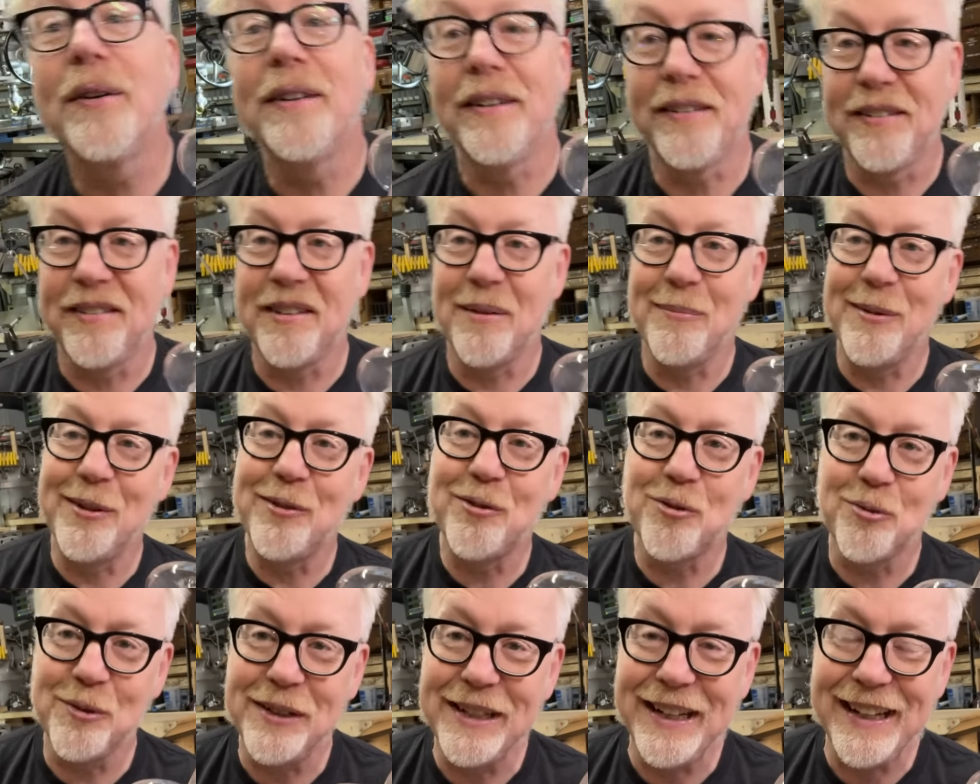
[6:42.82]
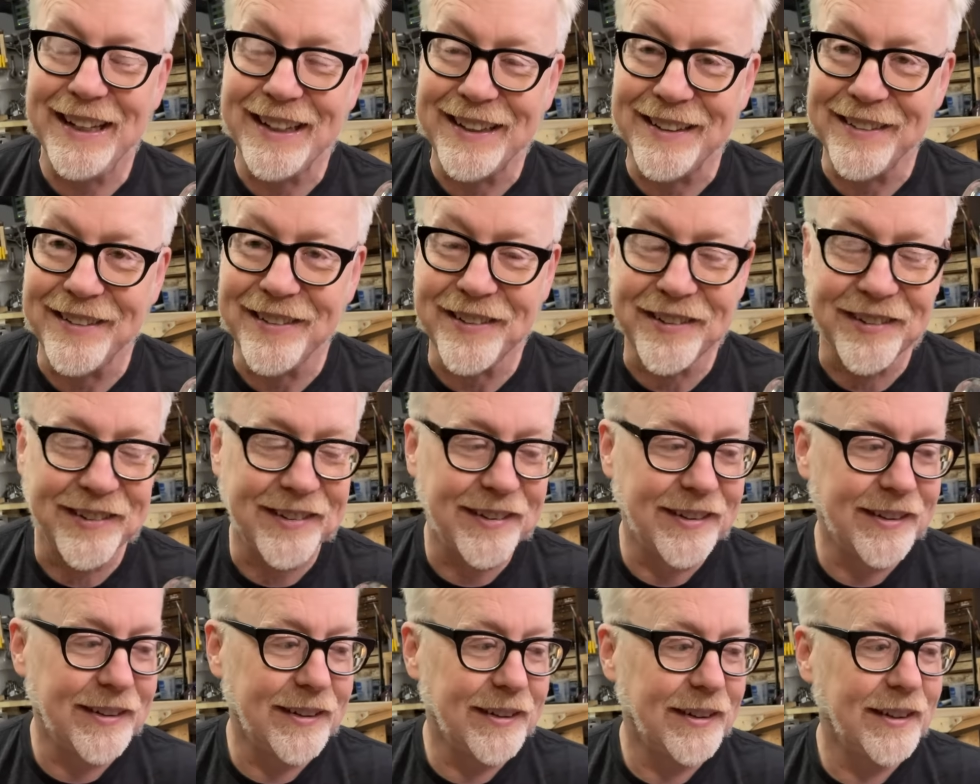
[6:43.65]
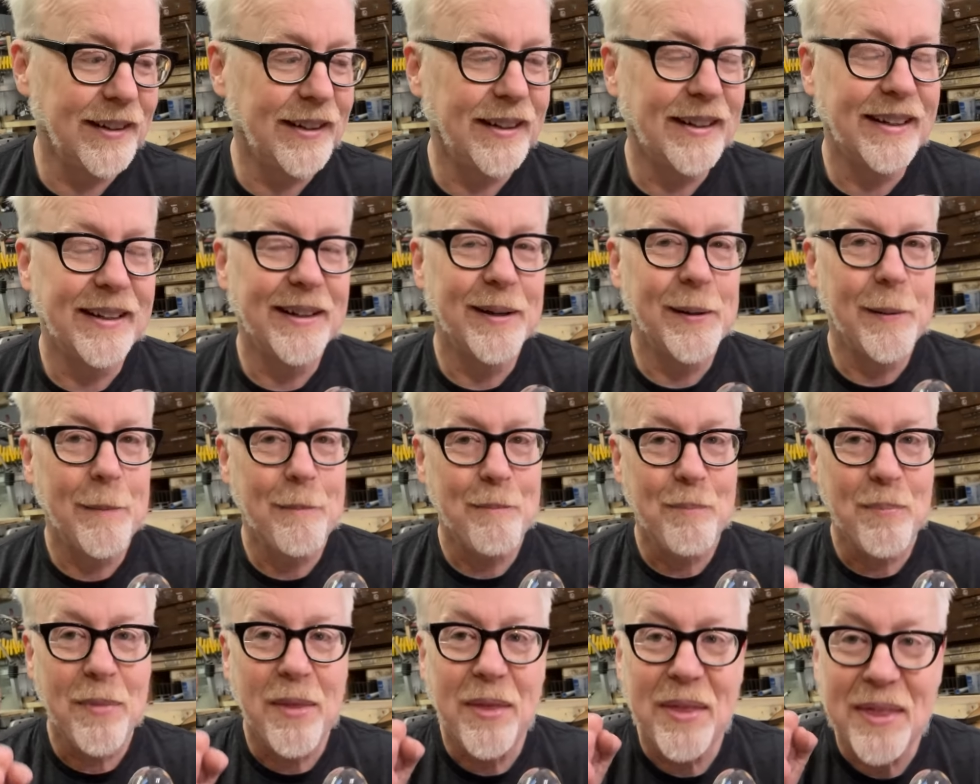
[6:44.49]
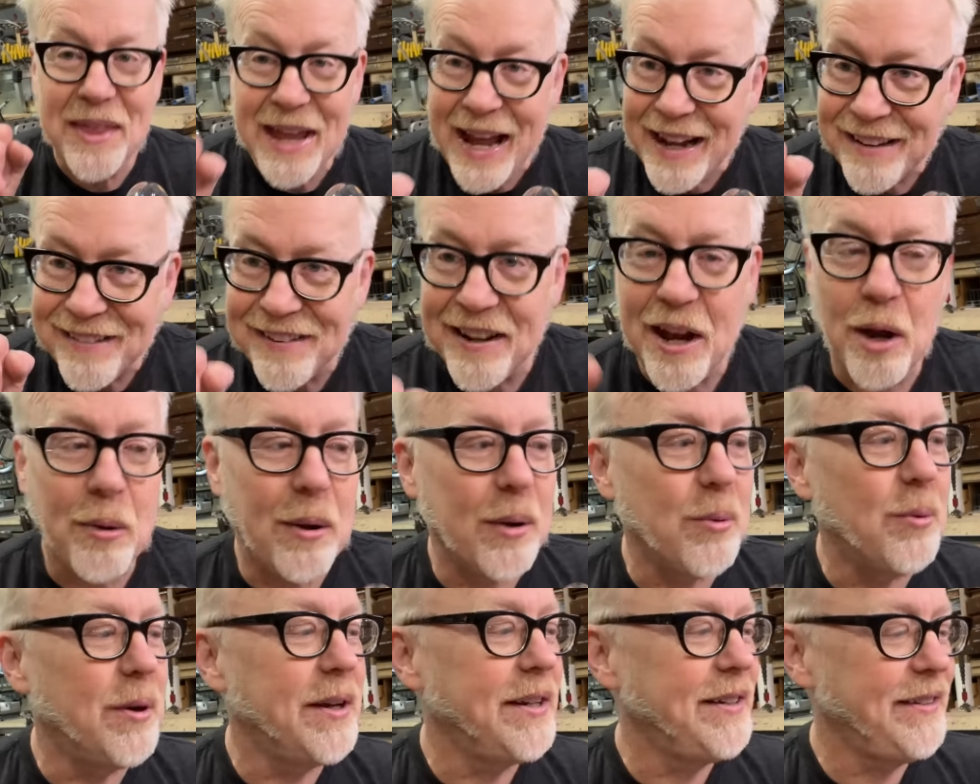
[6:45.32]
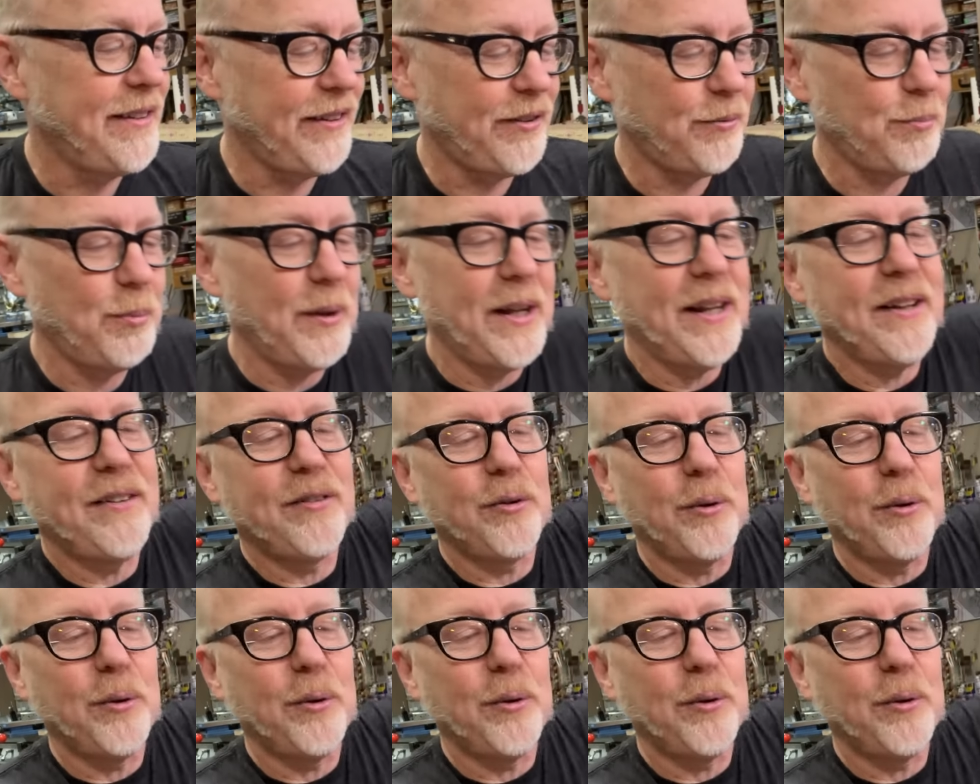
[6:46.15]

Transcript: the symmetry is. That's how I want to display it.